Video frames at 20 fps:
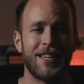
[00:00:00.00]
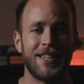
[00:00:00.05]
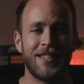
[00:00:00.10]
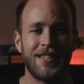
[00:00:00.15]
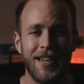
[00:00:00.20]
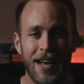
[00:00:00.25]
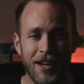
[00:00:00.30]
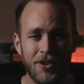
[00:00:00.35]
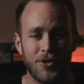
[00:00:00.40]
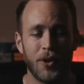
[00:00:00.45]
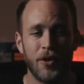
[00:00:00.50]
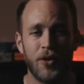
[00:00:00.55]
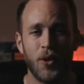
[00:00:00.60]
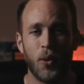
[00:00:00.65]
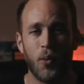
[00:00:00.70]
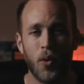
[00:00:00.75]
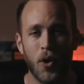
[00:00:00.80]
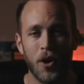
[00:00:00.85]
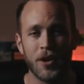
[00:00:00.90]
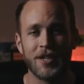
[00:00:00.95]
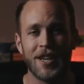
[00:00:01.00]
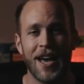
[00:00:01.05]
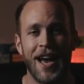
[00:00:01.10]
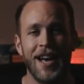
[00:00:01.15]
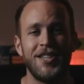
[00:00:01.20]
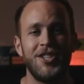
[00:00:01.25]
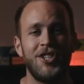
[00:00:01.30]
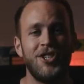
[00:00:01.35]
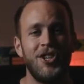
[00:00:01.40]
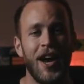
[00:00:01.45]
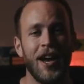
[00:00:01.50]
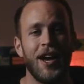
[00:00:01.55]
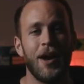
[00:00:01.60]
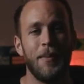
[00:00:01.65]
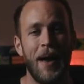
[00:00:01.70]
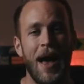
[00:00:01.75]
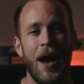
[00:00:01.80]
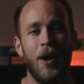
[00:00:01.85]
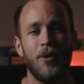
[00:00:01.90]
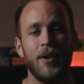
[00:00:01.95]
etc. The worst guys. Check
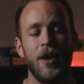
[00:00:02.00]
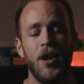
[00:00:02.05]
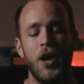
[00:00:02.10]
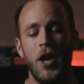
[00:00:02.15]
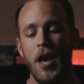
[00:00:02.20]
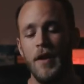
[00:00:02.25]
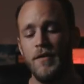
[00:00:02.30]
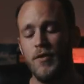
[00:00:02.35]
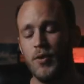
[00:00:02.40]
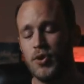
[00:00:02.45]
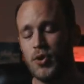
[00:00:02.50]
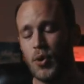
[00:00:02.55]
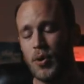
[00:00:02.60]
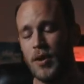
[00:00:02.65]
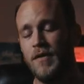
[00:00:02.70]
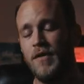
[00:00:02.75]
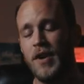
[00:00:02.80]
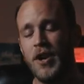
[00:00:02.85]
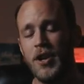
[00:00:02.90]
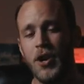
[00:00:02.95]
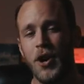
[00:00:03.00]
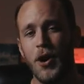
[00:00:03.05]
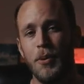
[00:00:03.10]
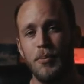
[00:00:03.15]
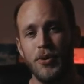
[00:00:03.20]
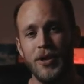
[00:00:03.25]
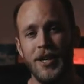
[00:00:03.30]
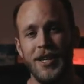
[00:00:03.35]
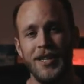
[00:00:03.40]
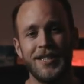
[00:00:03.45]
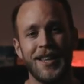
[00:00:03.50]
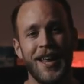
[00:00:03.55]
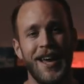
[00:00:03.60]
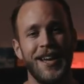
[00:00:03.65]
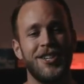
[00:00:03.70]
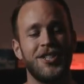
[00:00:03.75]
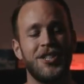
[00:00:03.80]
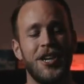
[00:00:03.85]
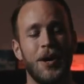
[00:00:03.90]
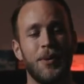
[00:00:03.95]
them out. And if you enjoyed the video, please like and